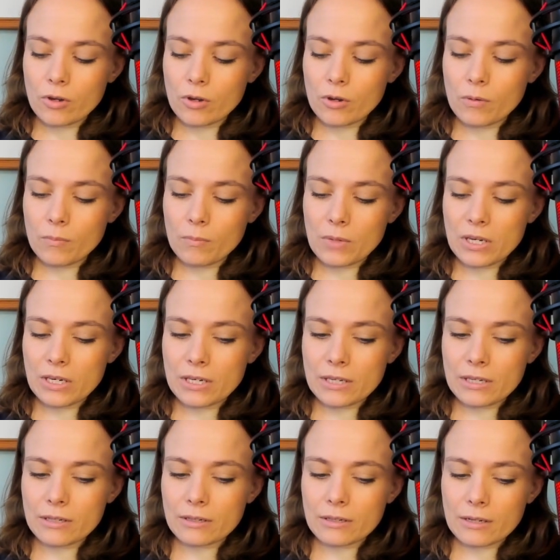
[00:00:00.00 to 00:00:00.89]

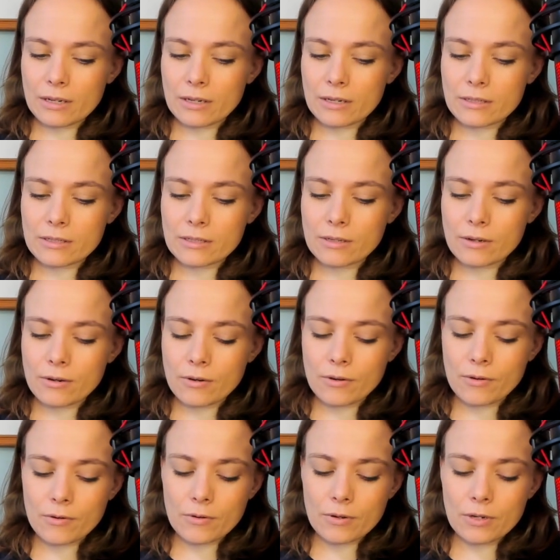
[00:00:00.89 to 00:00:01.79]
Meaning that
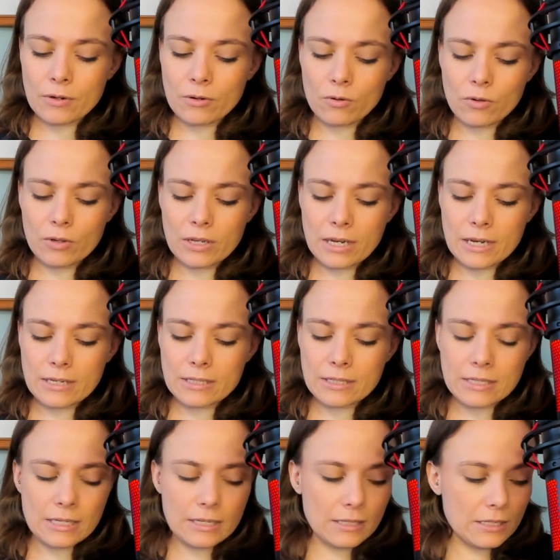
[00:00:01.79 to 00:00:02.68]
in all
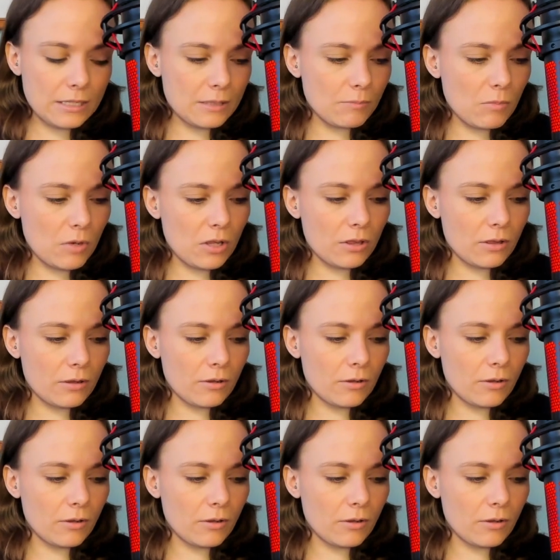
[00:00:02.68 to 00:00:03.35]
cases here this month,